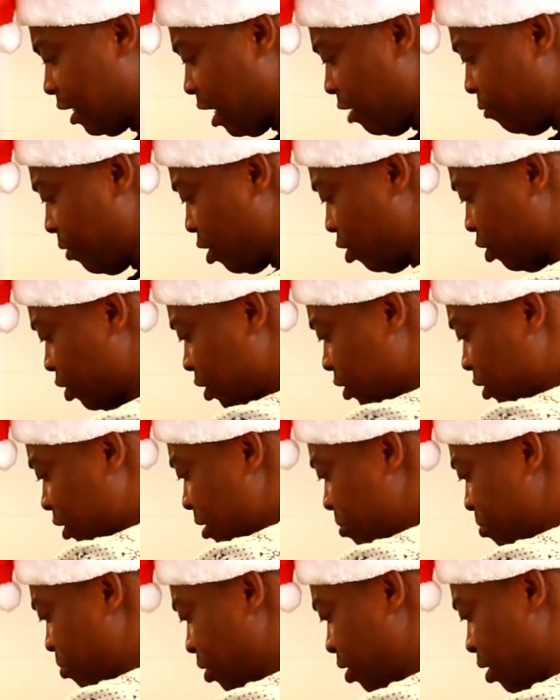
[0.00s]
And we're going to
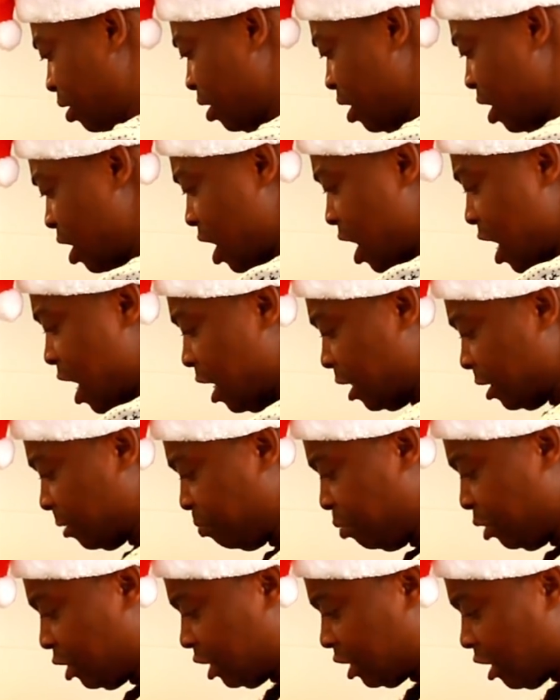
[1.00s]
simple
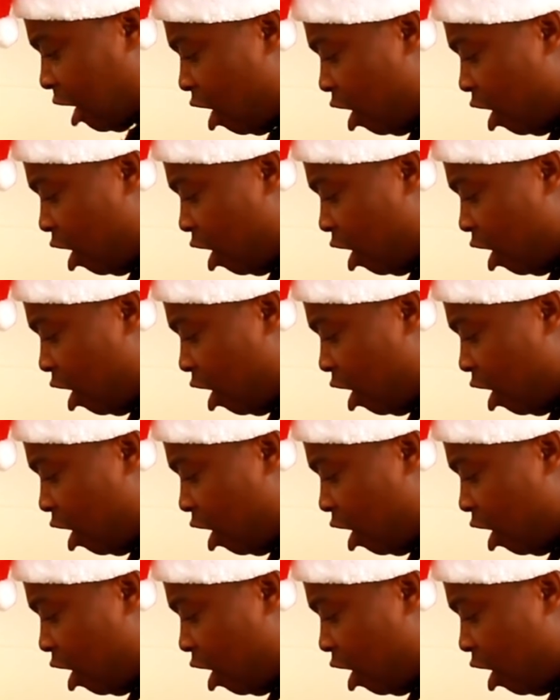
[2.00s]
split it